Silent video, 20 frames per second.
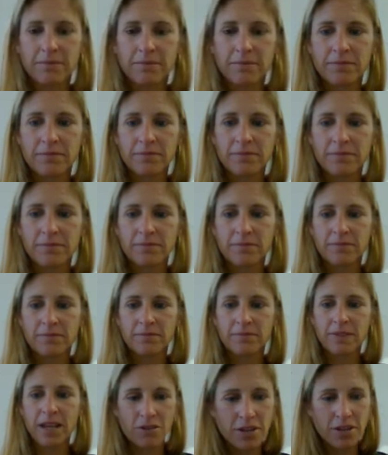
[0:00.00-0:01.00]
I know that none
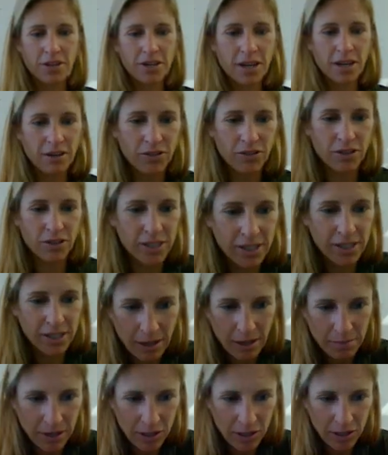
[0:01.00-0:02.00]
of this is typing because my
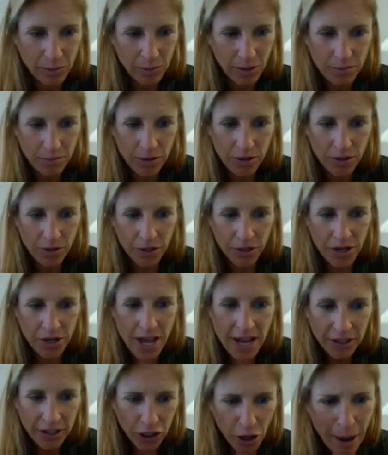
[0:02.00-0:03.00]
computer will not
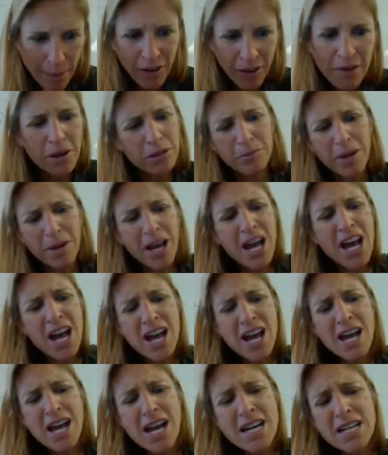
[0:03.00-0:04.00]
cooperate with
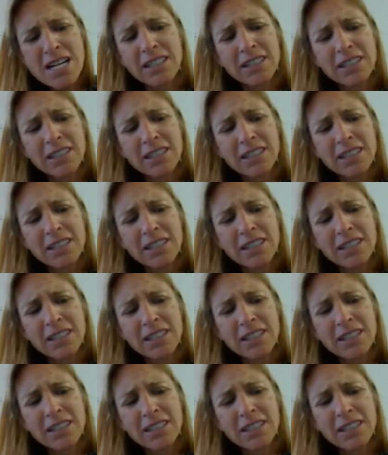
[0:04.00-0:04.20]
me.